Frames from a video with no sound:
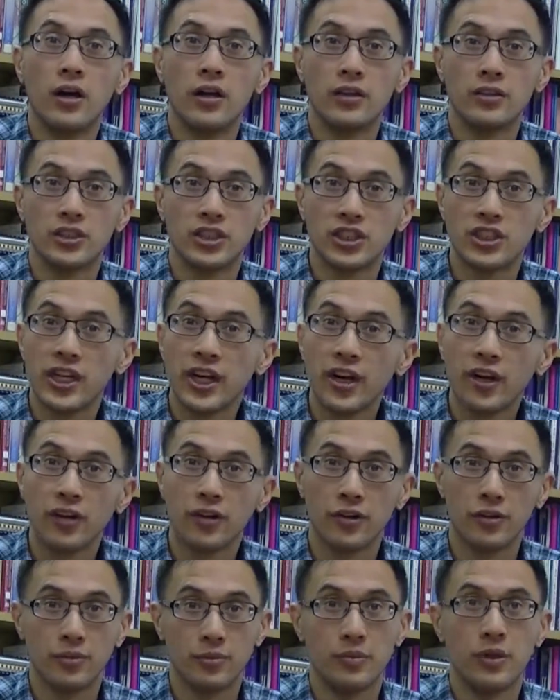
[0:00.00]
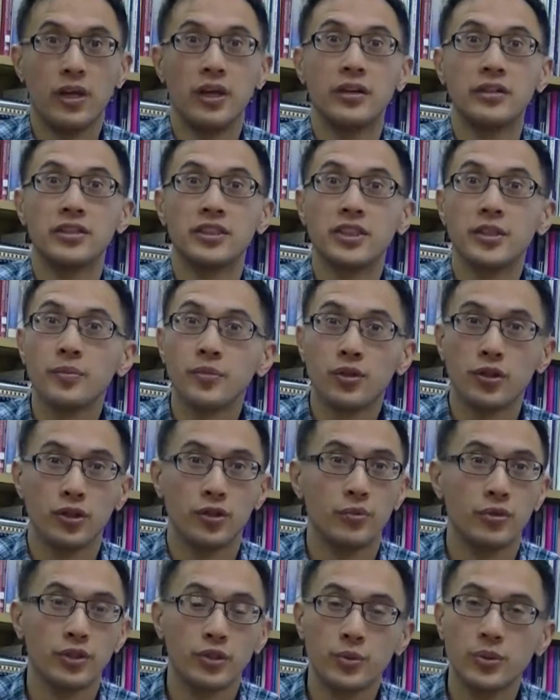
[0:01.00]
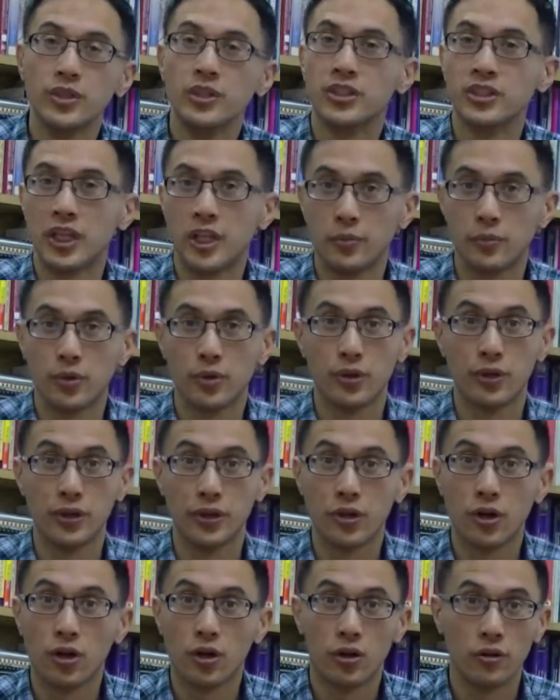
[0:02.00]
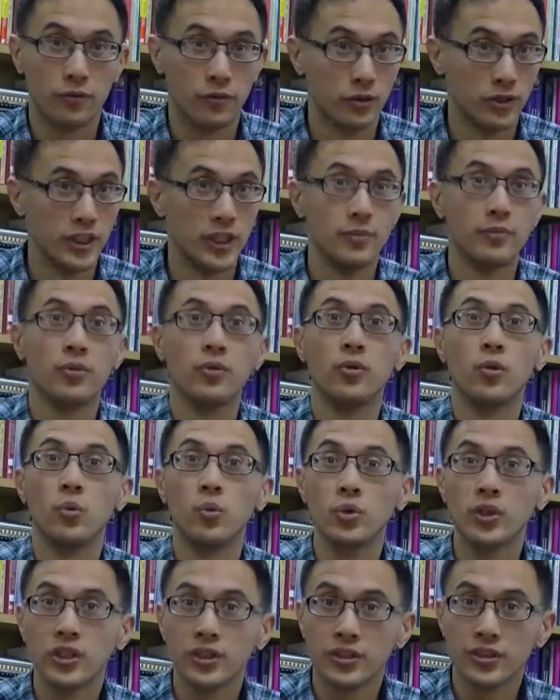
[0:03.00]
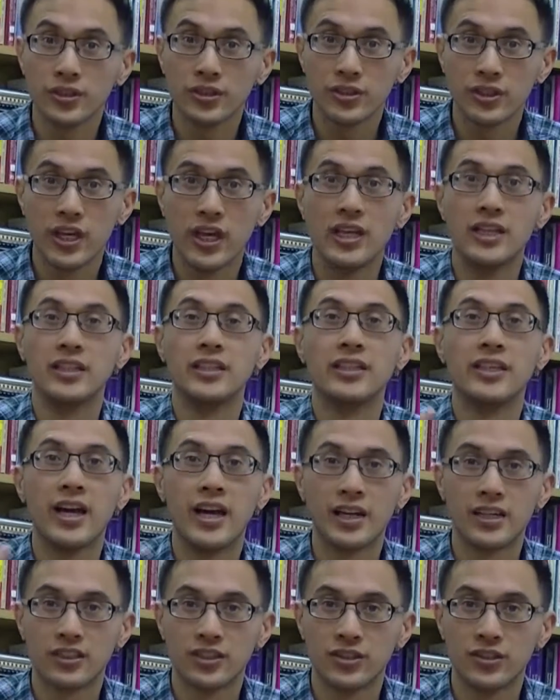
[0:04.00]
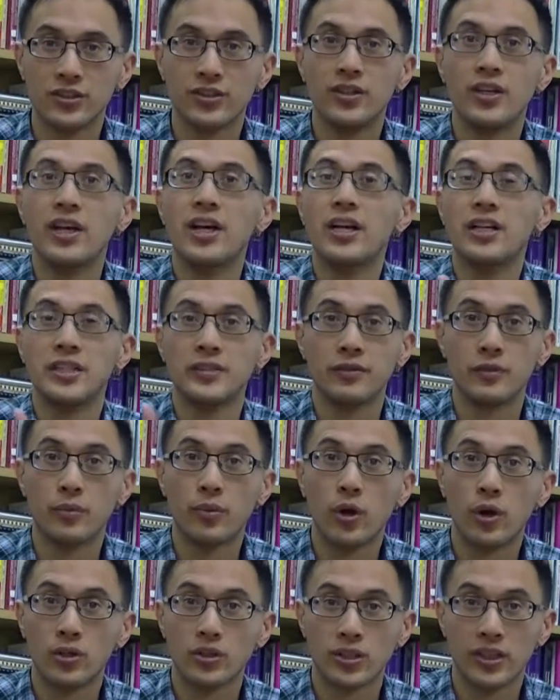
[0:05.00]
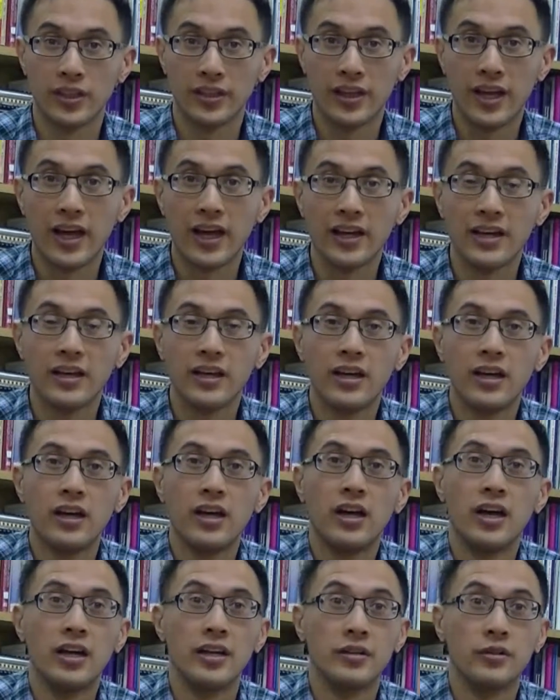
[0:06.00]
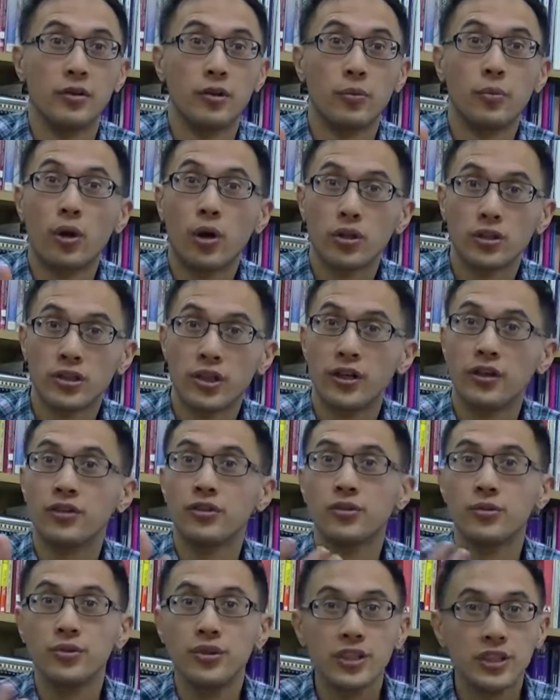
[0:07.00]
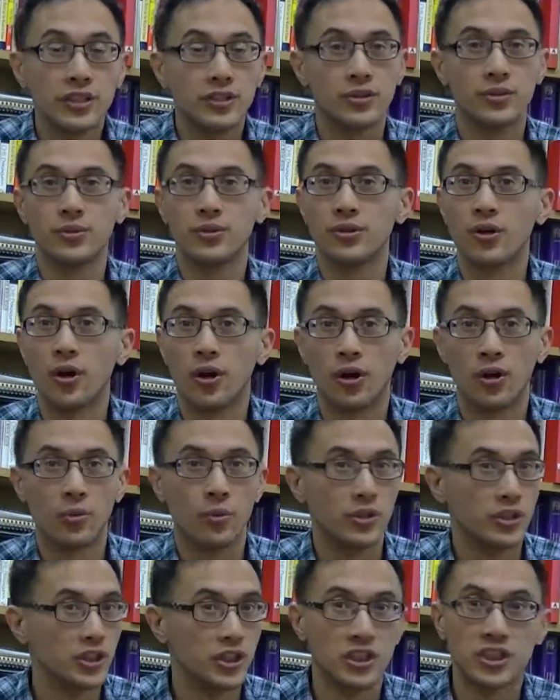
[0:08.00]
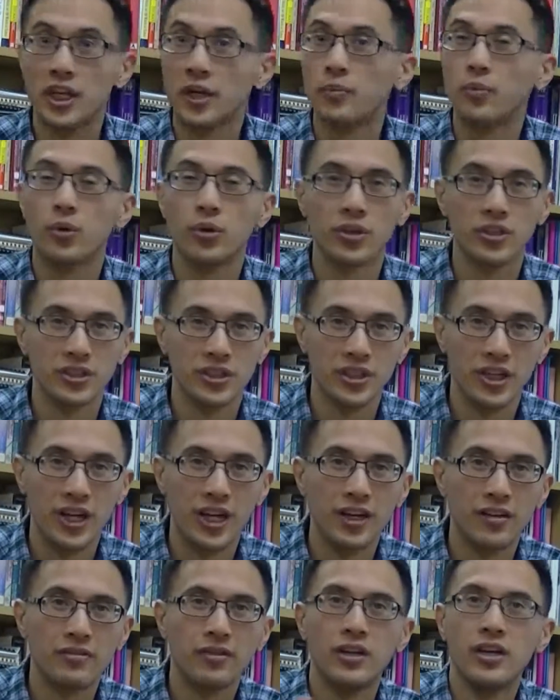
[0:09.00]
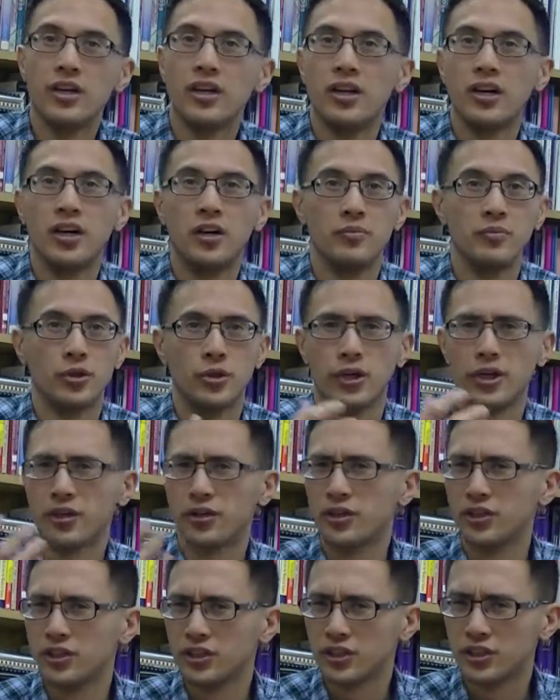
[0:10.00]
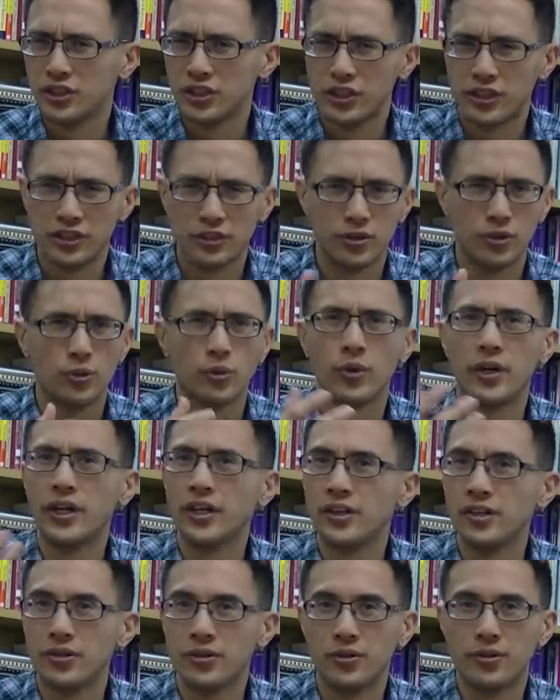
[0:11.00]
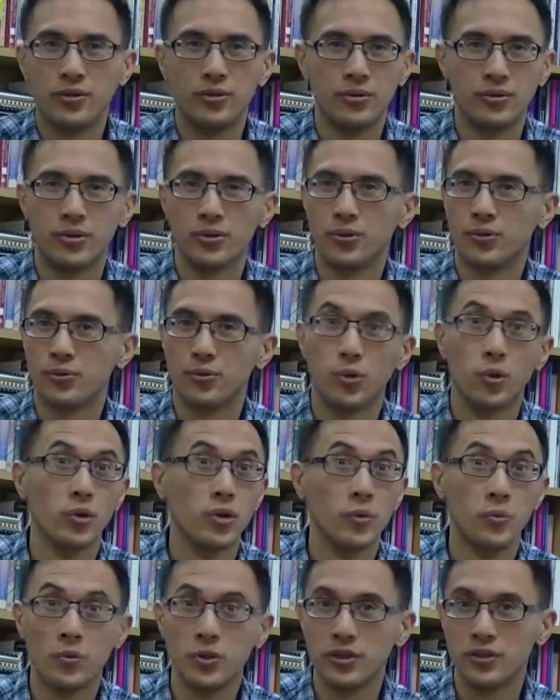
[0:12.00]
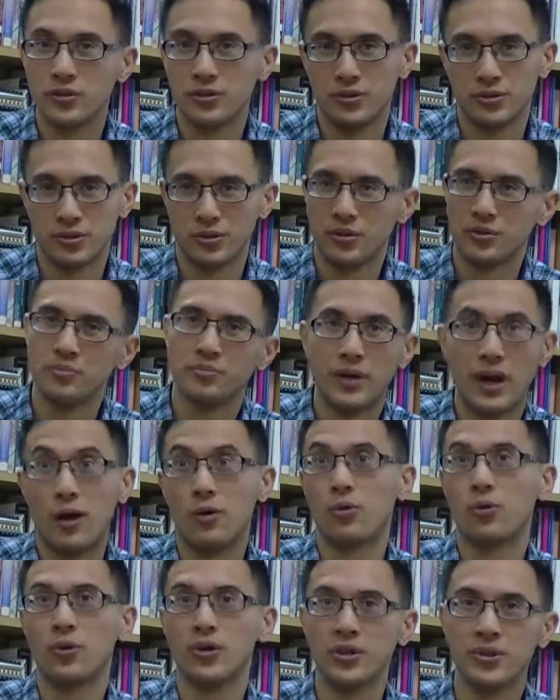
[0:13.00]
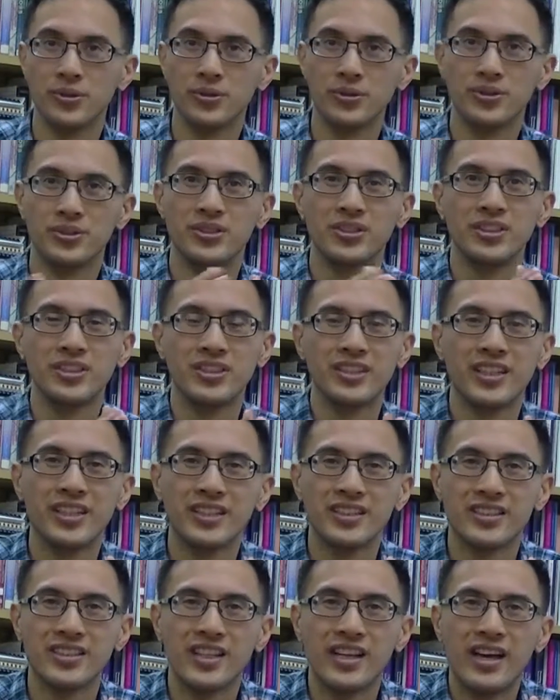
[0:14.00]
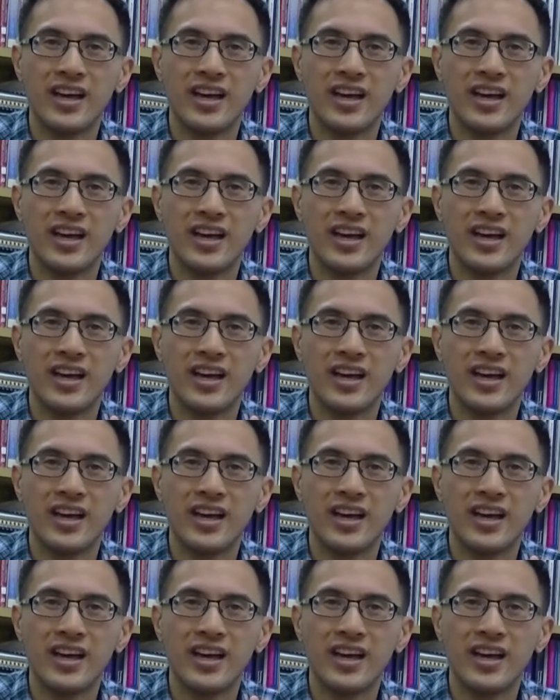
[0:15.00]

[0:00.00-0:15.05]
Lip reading: shared and similar between a skateboard and a car. For example, the wheels, the axle, different parts like that. And there are parts that are unique to a car which a skateboard doesn't have. Your air conditioning, your radio, your roll-up windows or power windows these days.